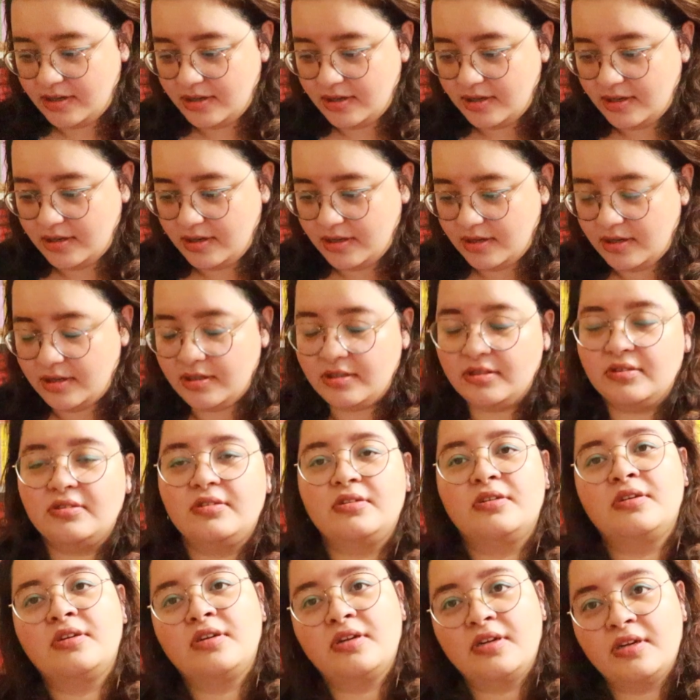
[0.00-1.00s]
So first of
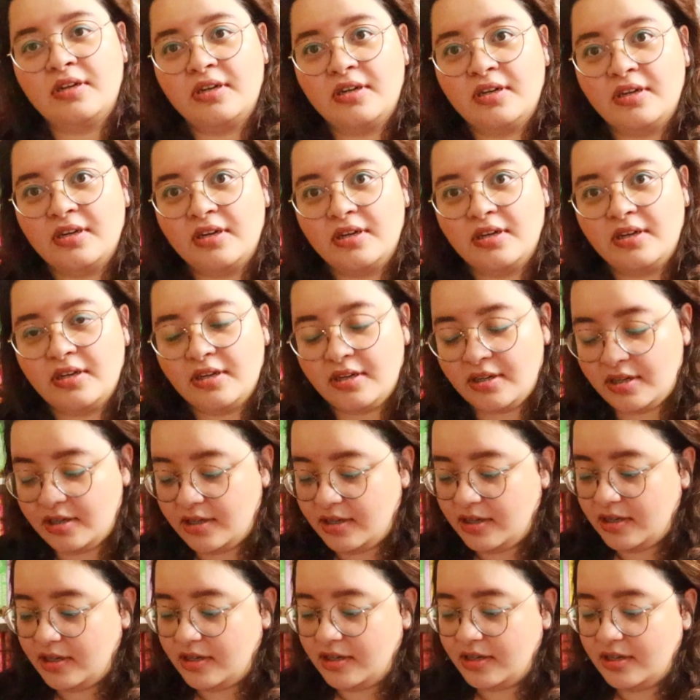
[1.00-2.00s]
all, thank you.
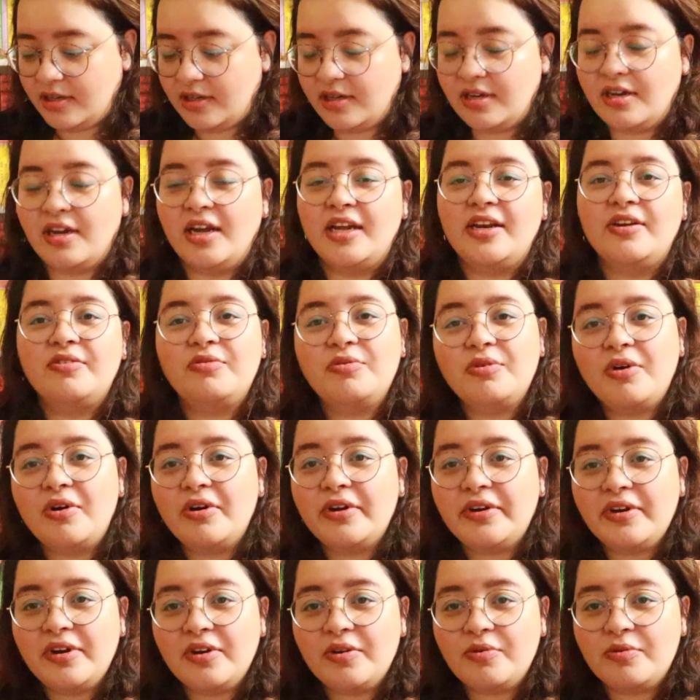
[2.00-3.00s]
As I said, I don't
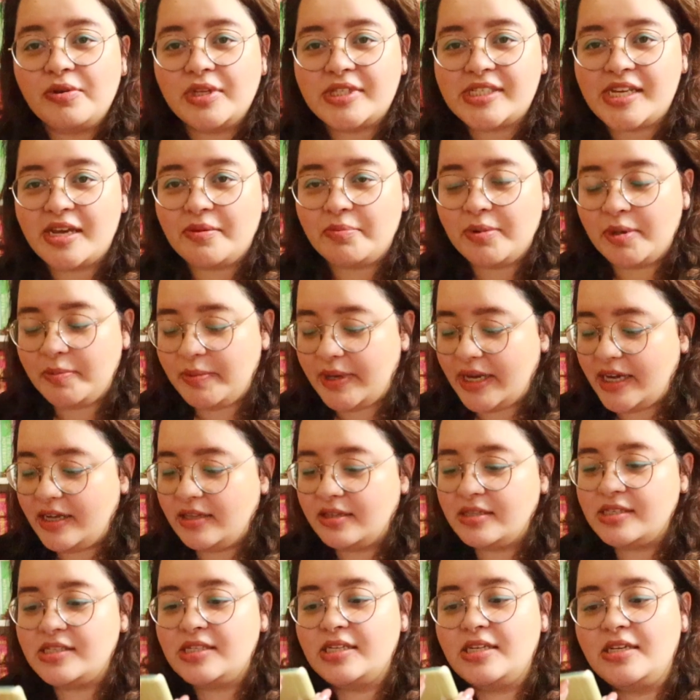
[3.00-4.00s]
want to know what's happening
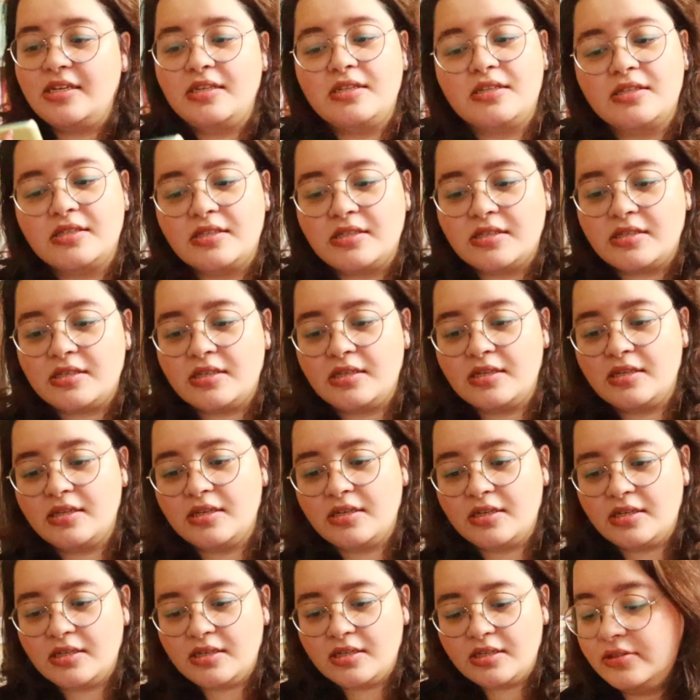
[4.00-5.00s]
behind the scenes. I
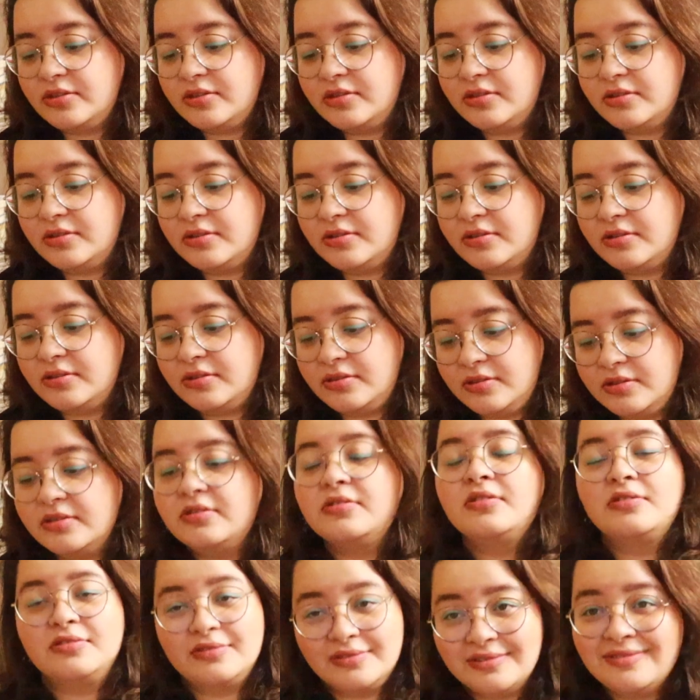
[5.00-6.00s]
should say of
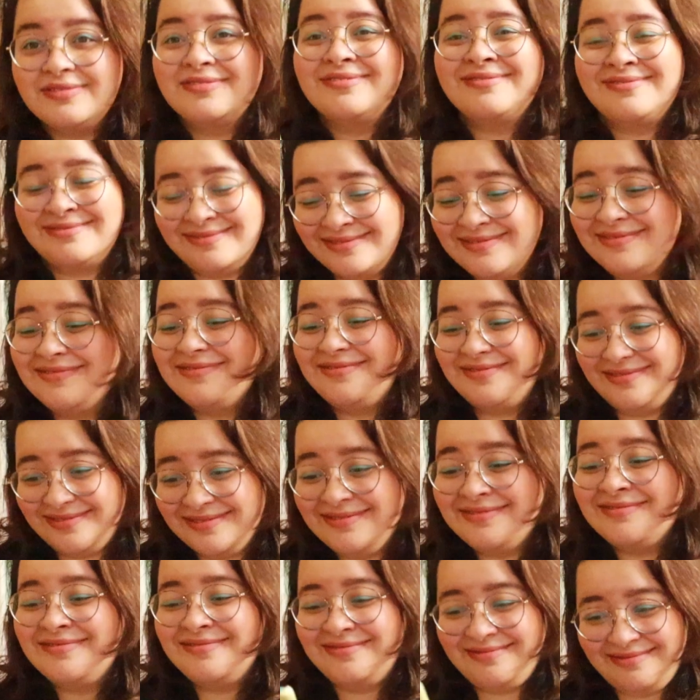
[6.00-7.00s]
our advisory
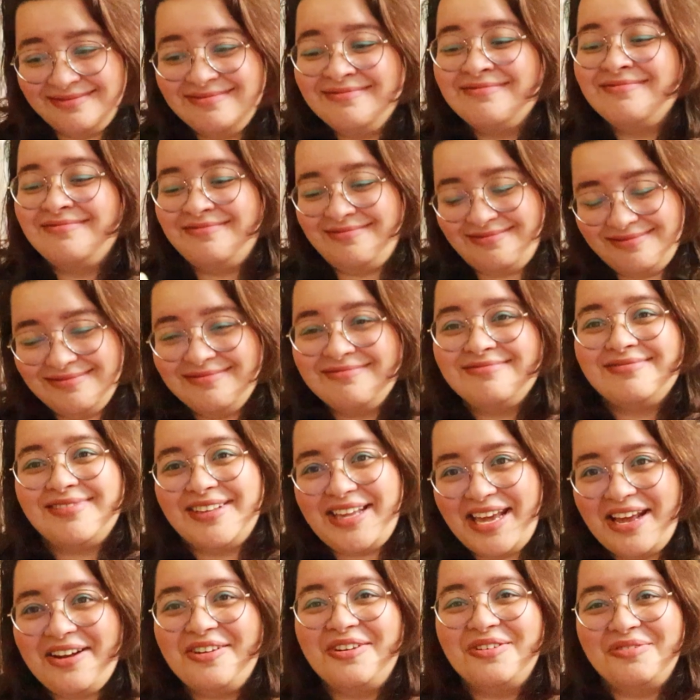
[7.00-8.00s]
committee.
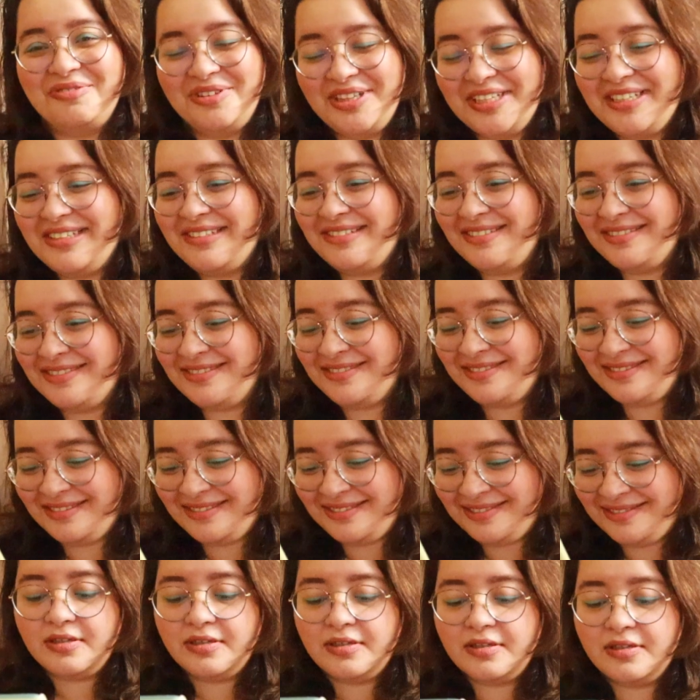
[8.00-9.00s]
Get on with it.
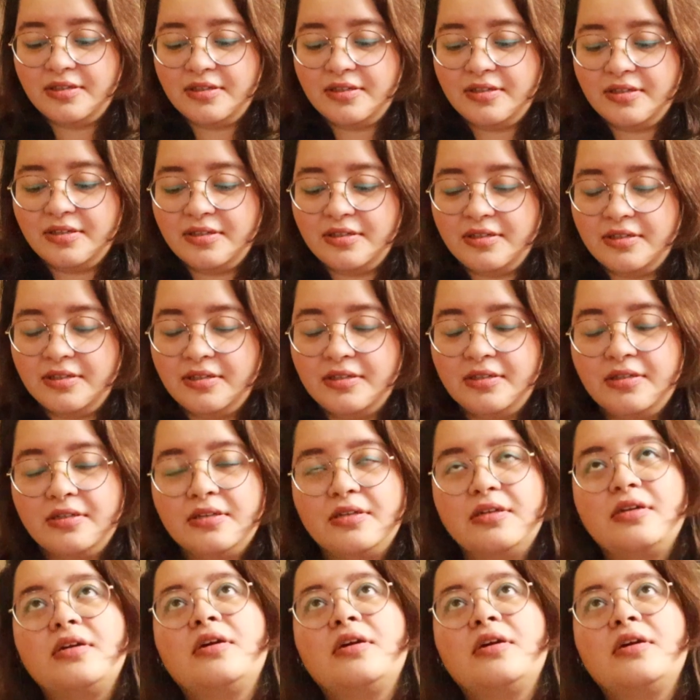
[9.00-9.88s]
For their lives,